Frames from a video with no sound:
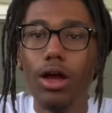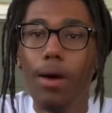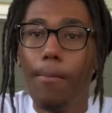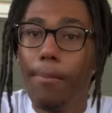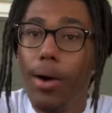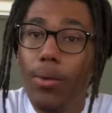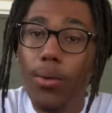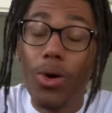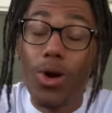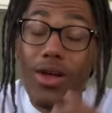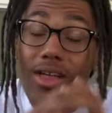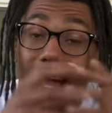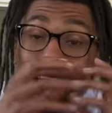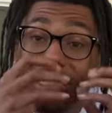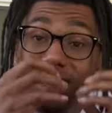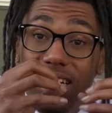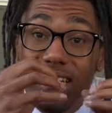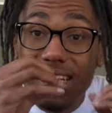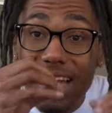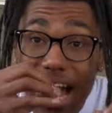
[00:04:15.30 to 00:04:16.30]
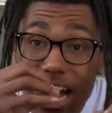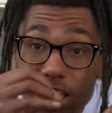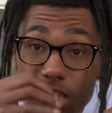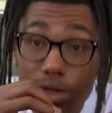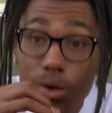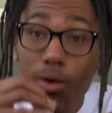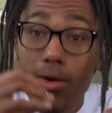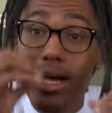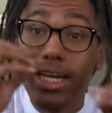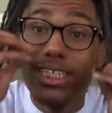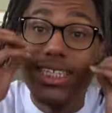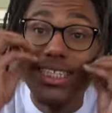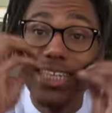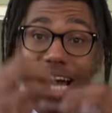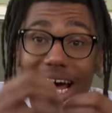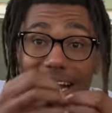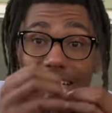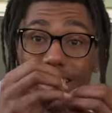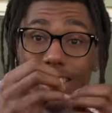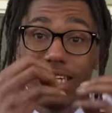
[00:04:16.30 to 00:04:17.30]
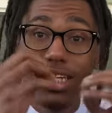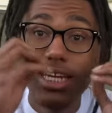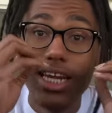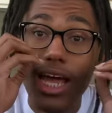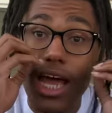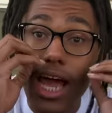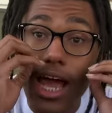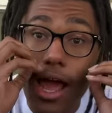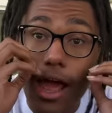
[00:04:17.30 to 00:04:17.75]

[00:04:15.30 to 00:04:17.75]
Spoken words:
But we're intellectual, intelligent,